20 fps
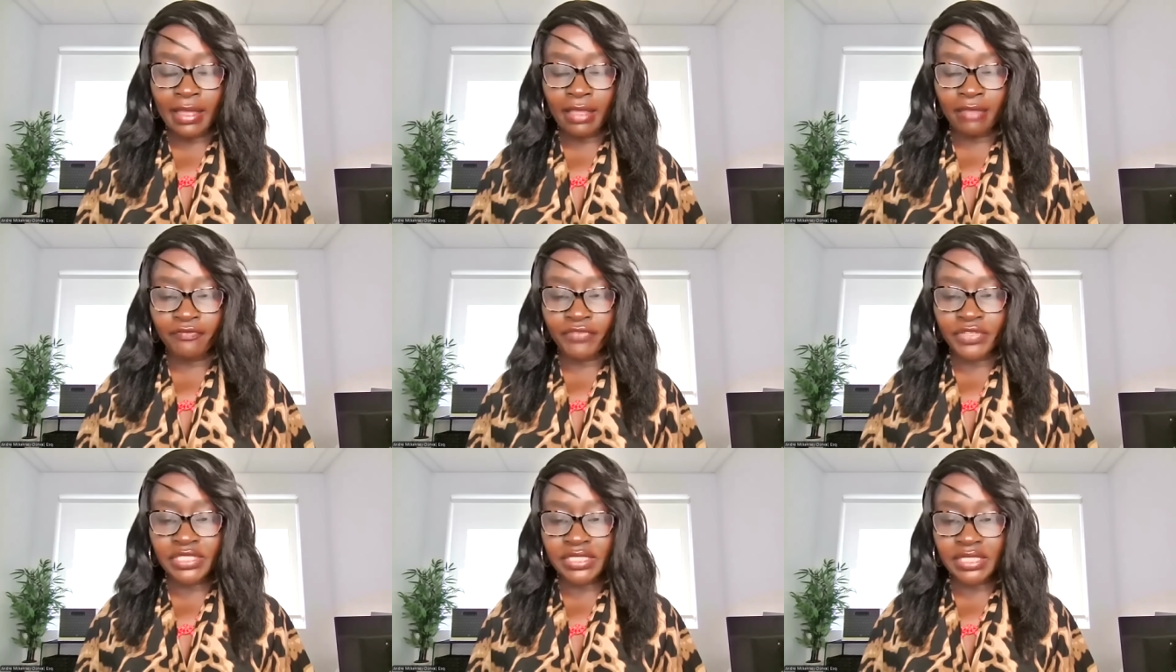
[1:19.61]

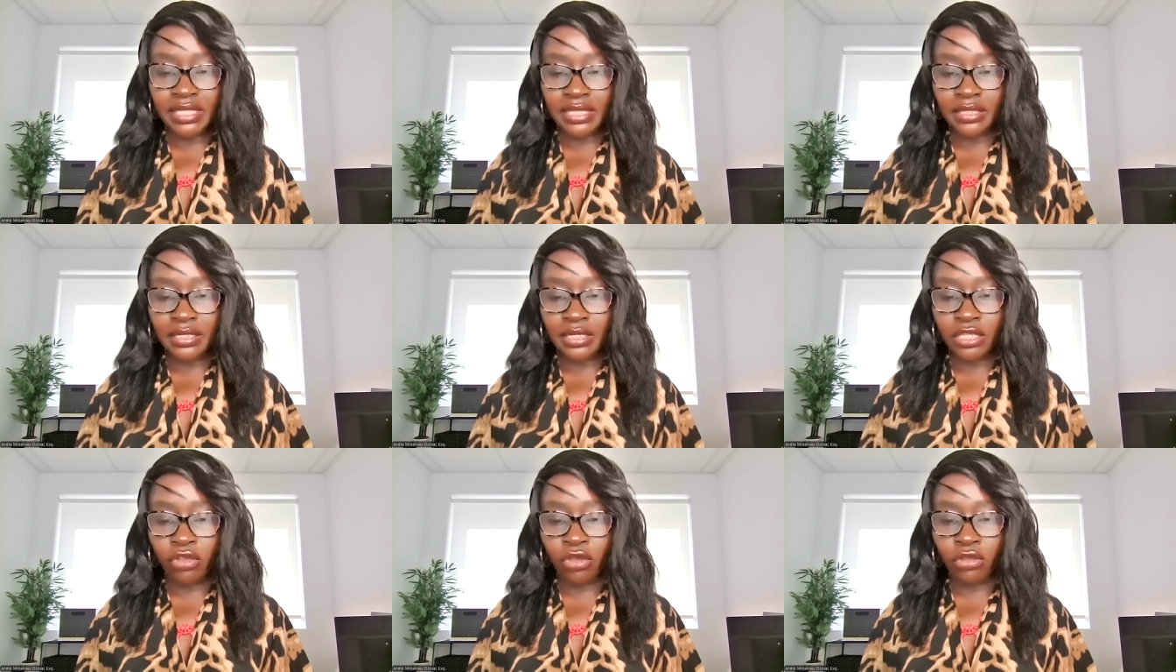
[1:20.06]

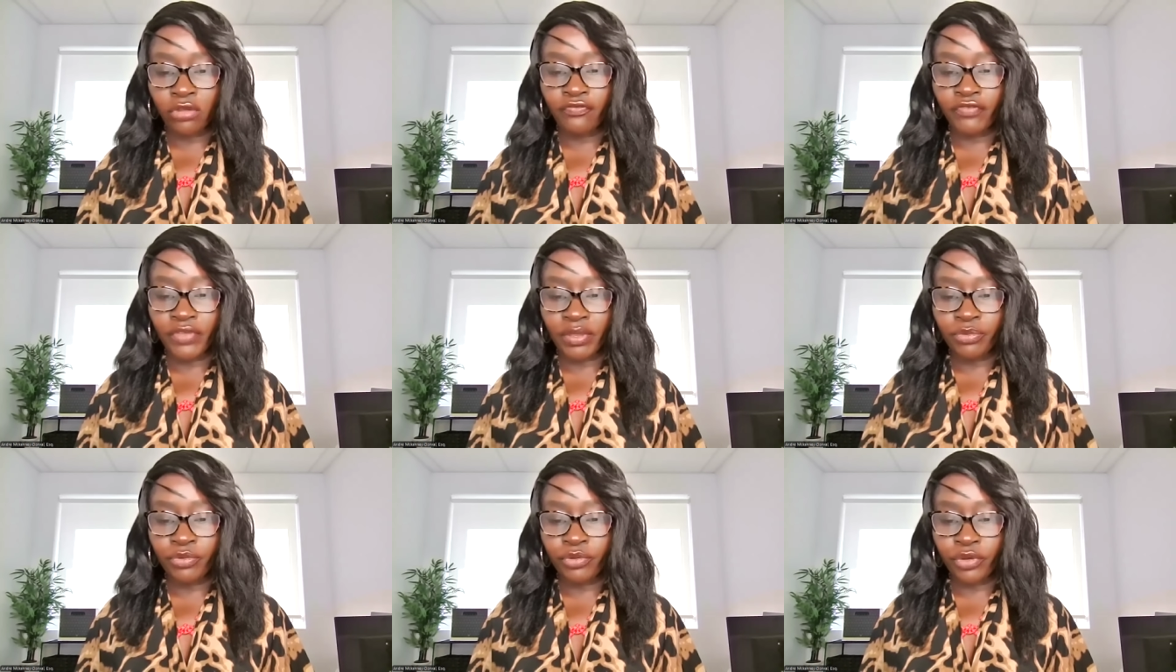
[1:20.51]
facility on
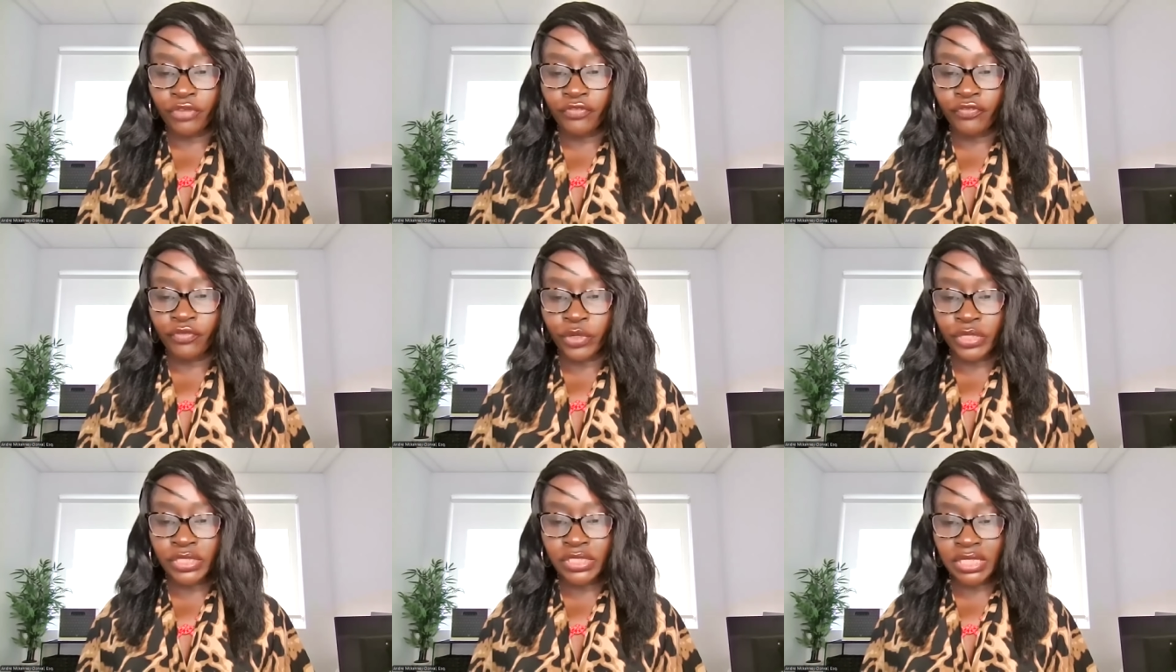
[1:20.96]
February
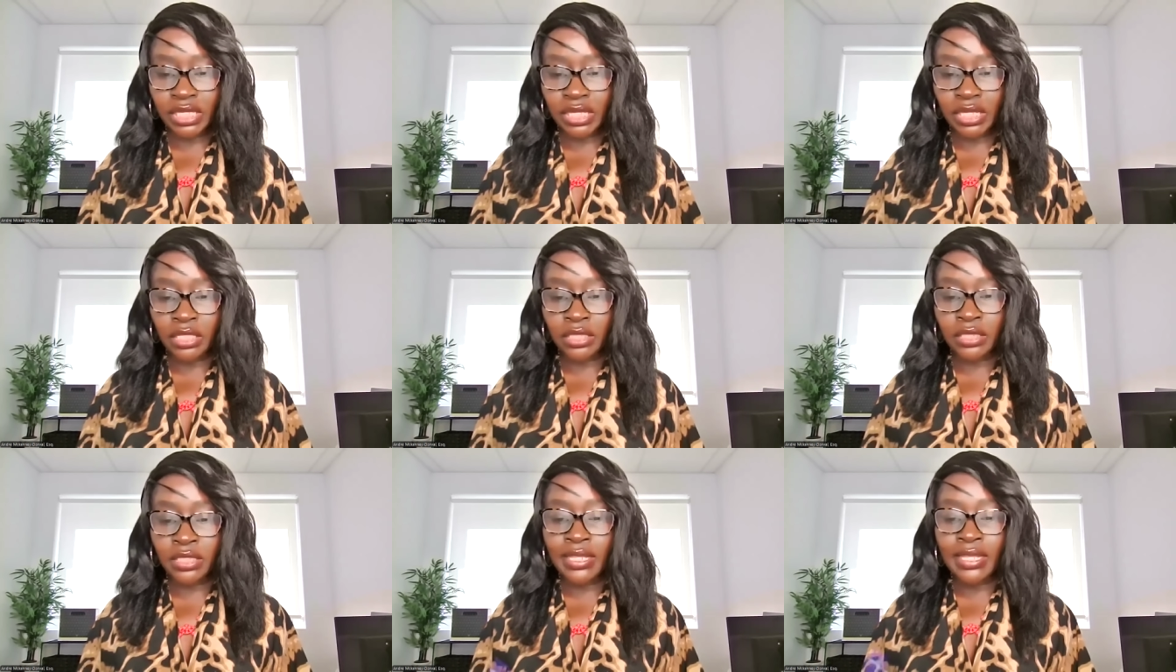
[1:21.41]

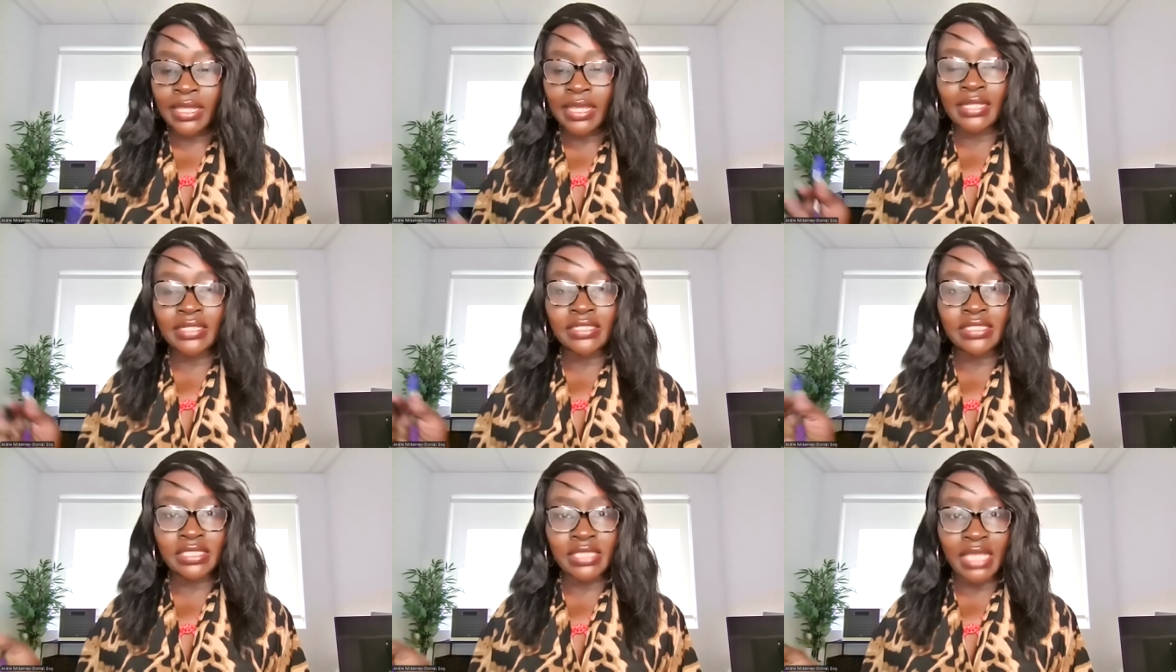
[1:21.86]
14th
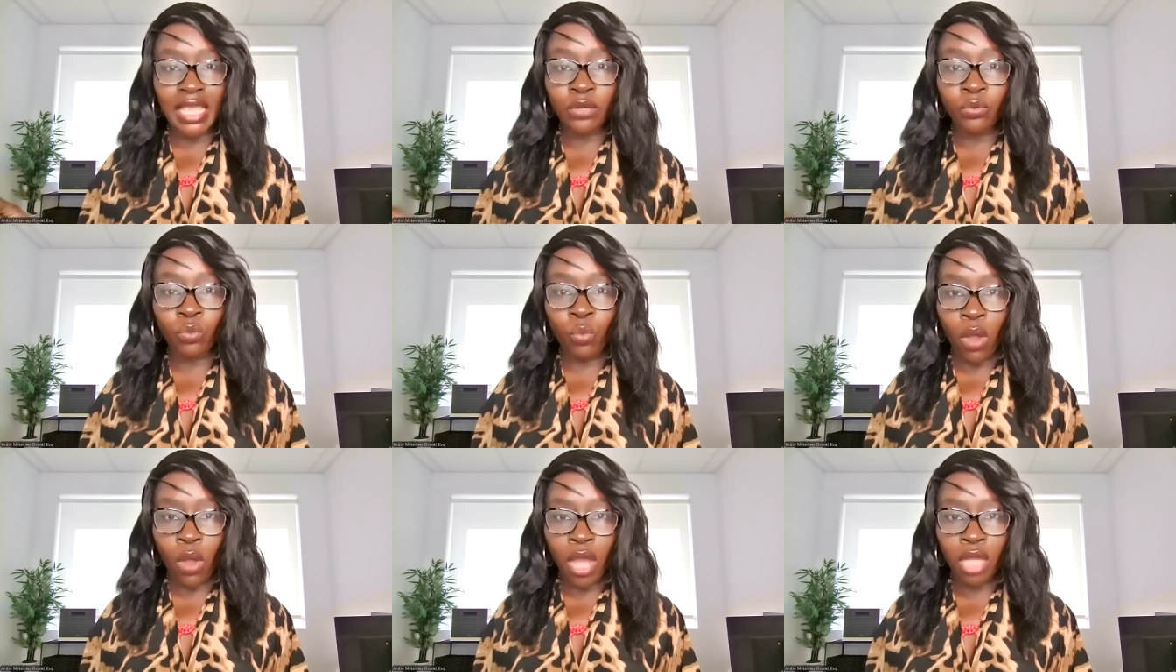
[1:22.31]
in
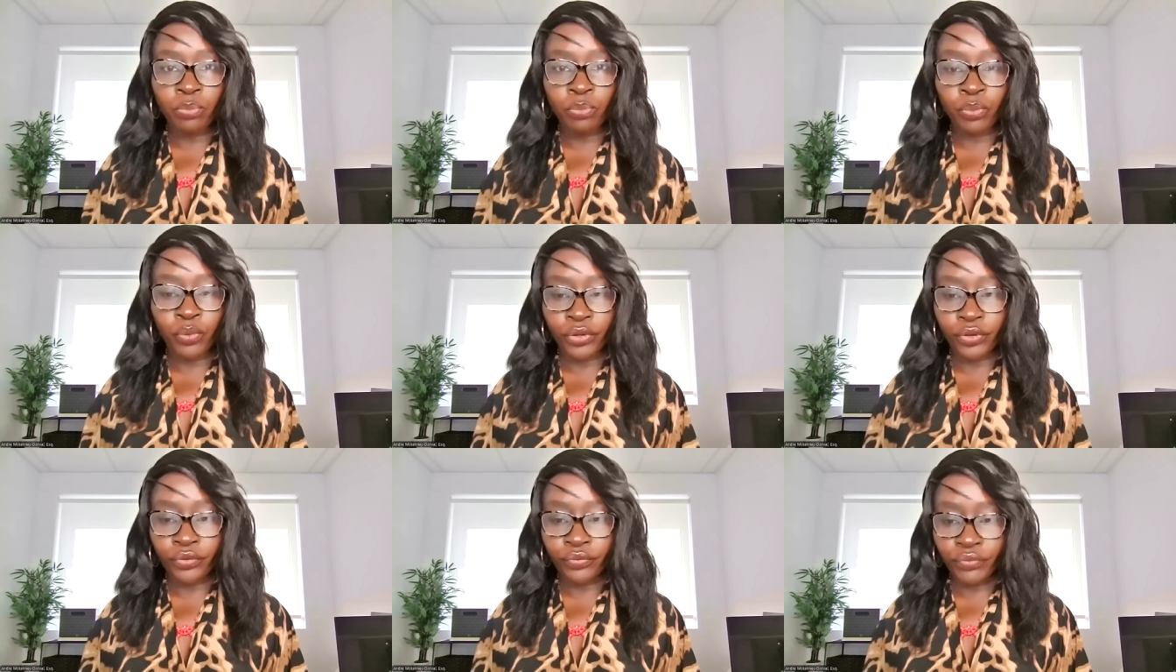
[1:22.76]
San Juan,
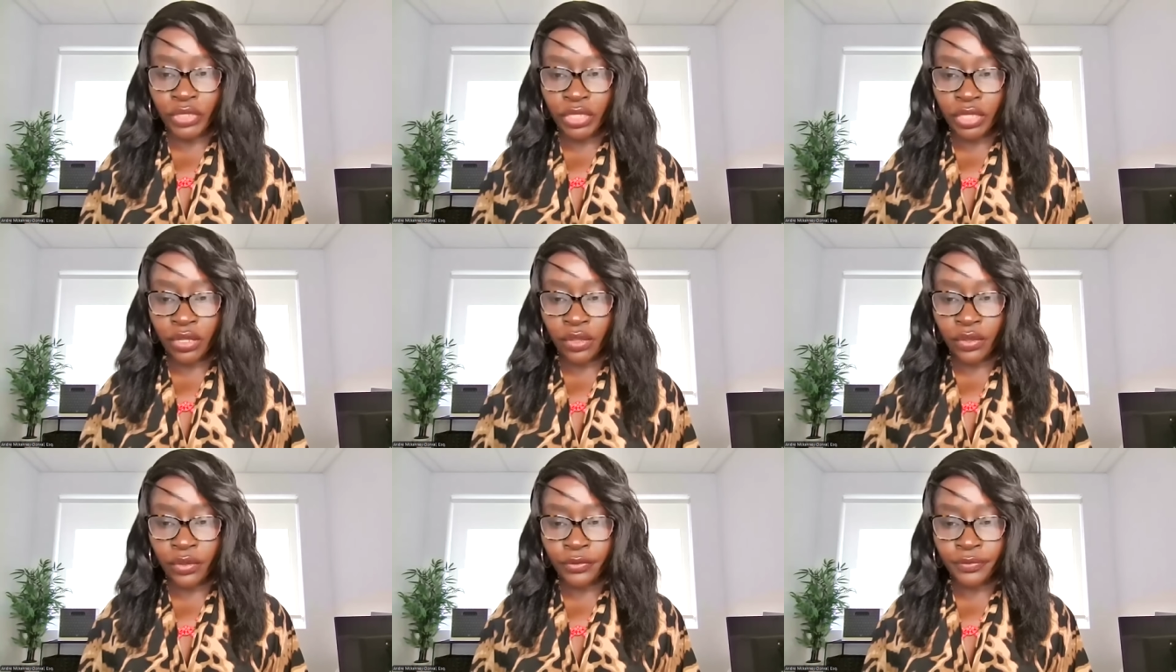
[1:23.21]
Puerto
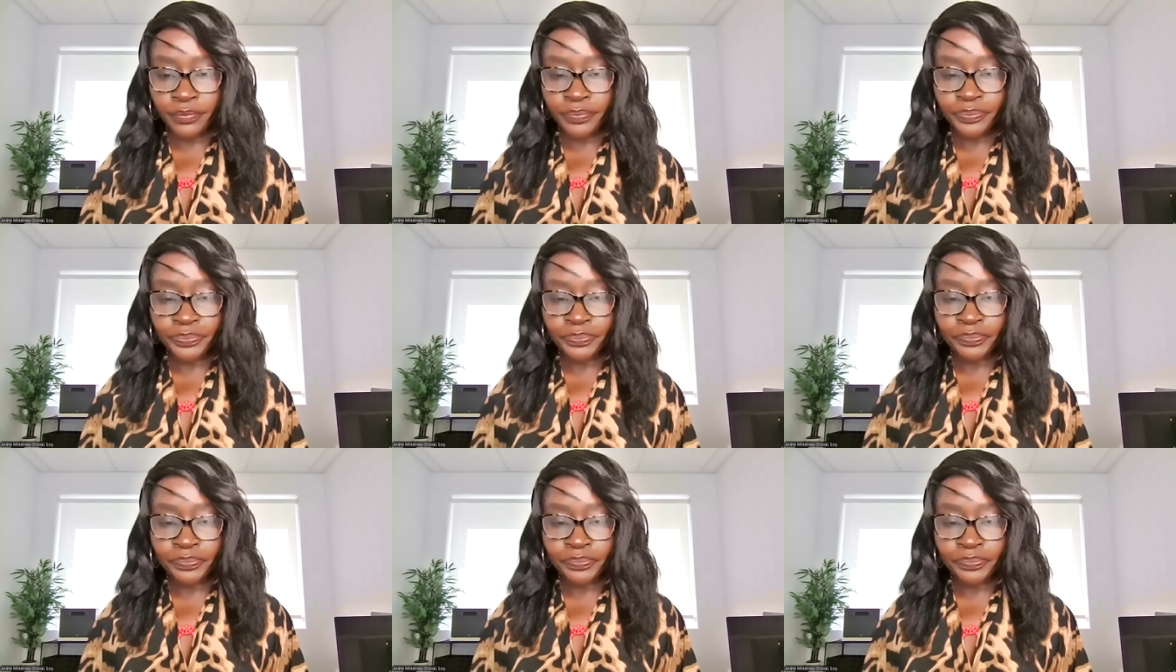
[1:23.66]
Rico.